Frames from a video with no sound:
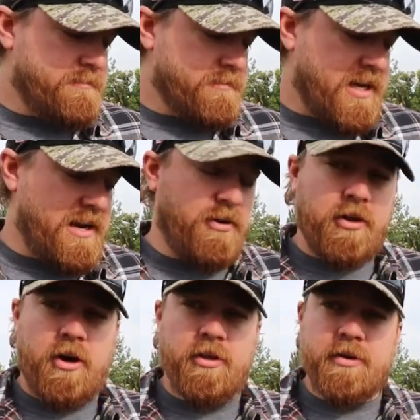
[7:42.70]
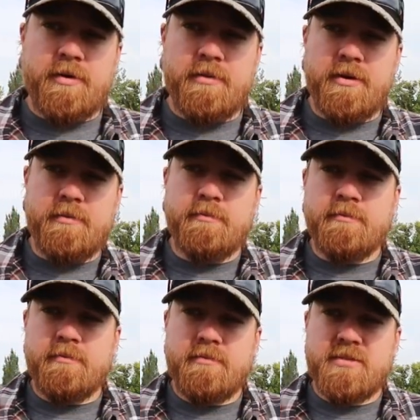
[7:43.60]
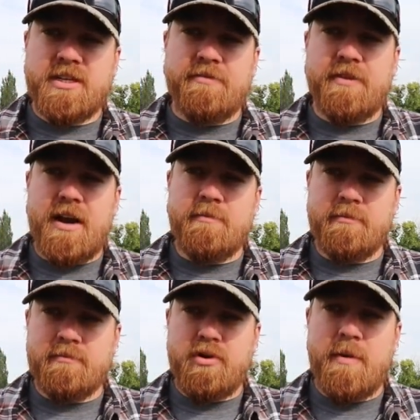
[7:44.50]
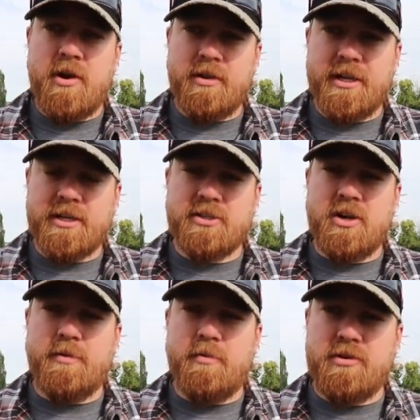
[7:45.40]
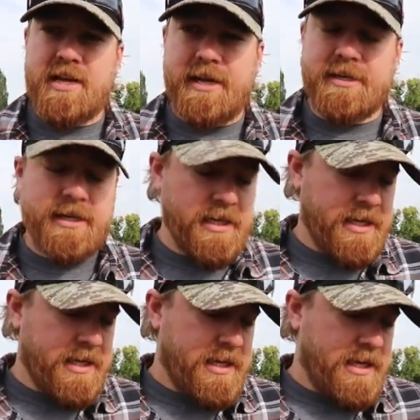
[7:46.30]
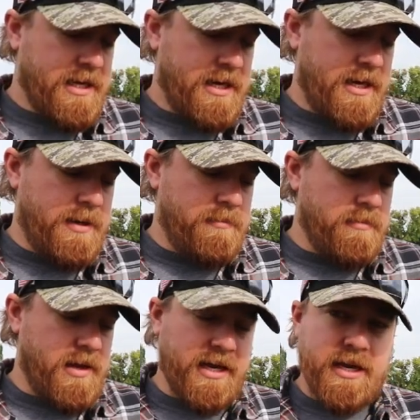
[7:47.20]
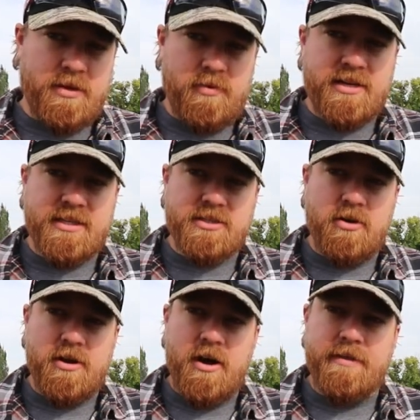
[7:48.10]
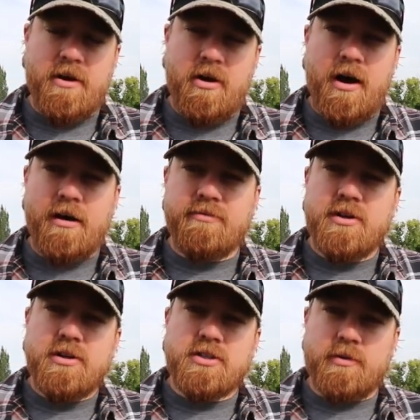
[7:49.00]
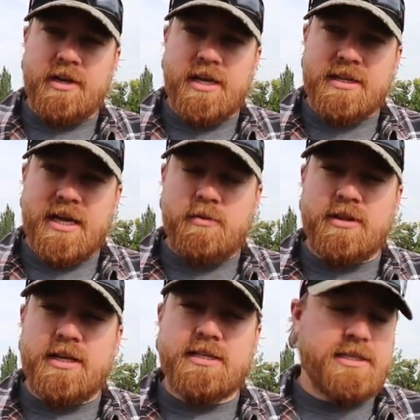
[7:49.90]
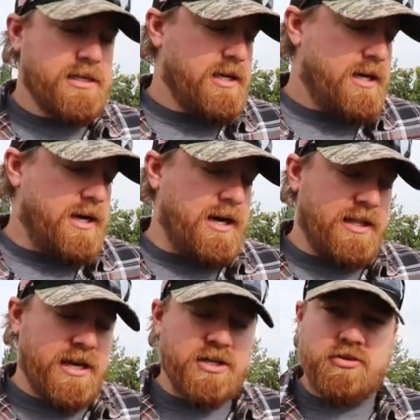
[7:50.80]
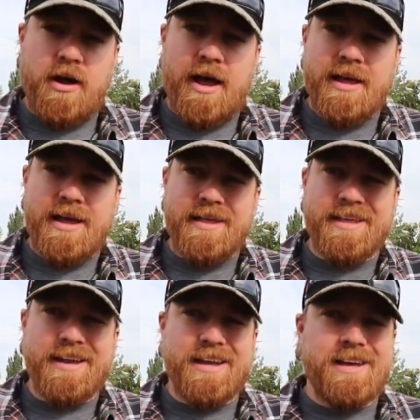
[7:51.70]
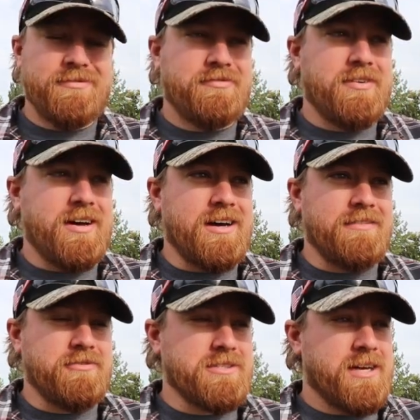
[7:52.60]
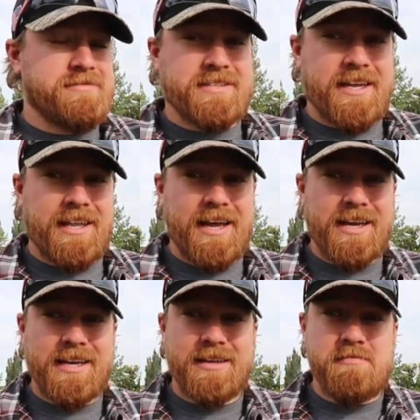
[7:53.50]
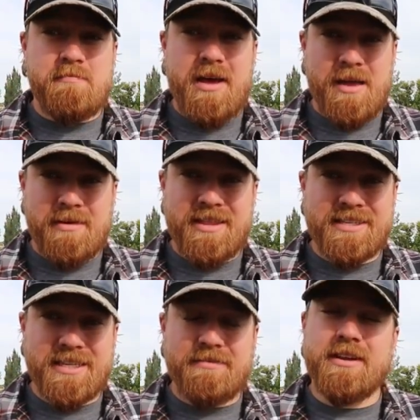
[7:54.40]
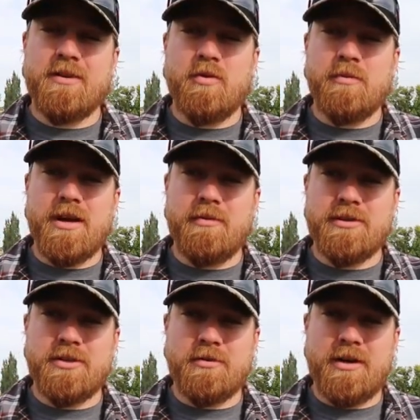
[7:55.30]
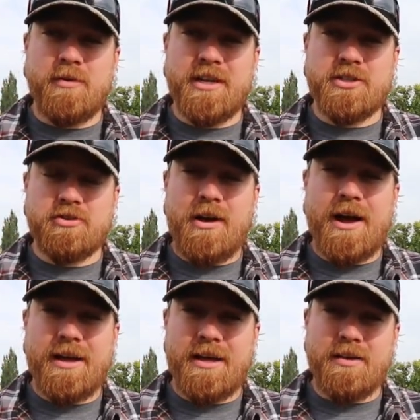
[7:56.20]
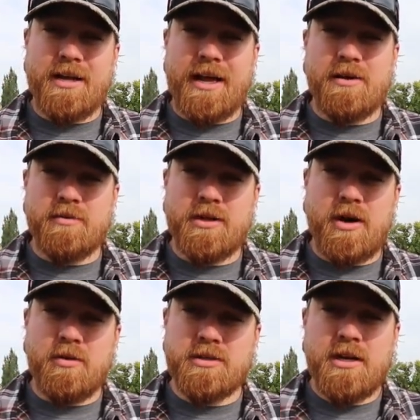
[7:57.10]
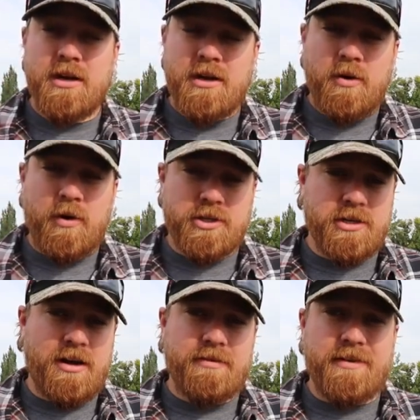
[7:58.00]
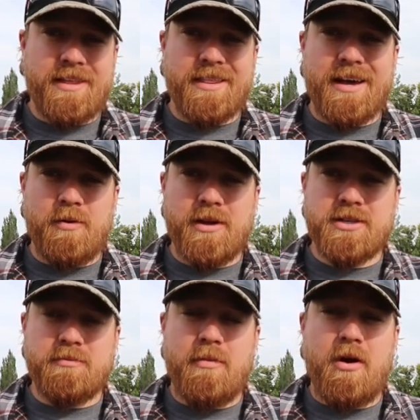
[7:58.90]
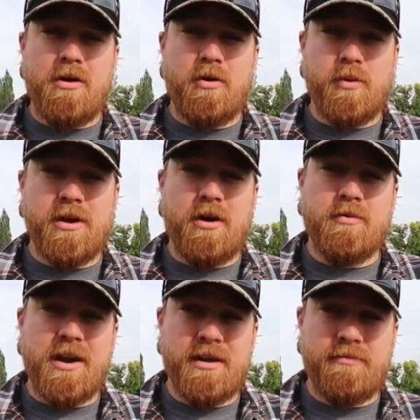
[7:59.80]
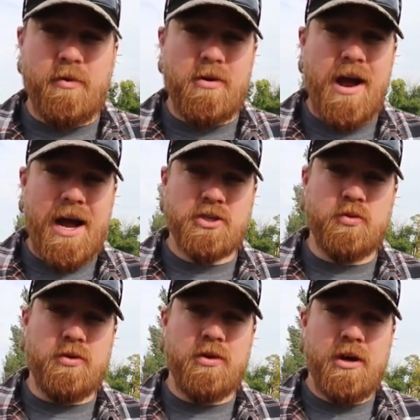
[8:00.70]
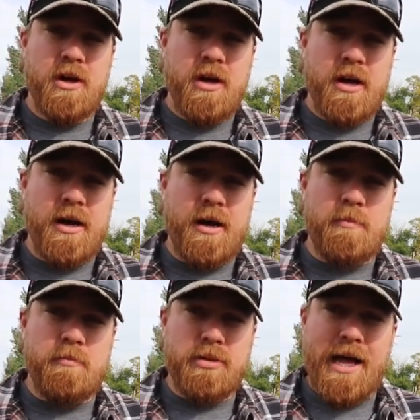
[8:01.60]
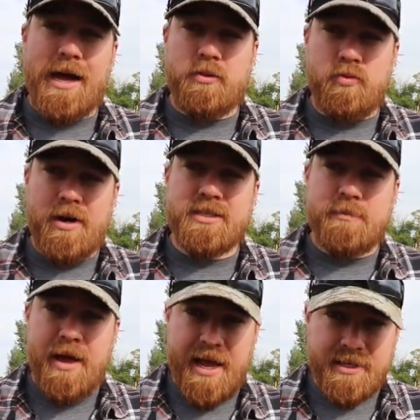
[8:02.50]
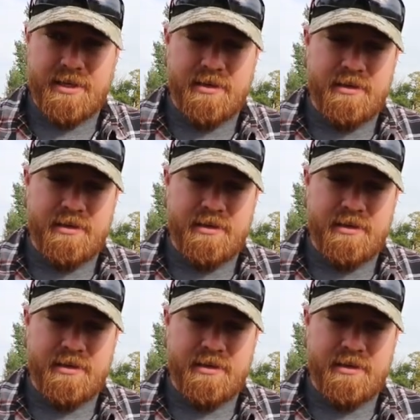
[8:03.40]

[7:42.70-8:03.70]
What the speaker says: kind of all the stuff that I'm primarily concerned about protecting. And getting the rust that's already on there off. So we're gonna hit that with this, let it dry, and then if there's enough sunlight, maybe this evening we'll be able to, when it's dry, hit it again with the hose, wash it off, and then that way tomorrow we are ready for our actual black rust paint,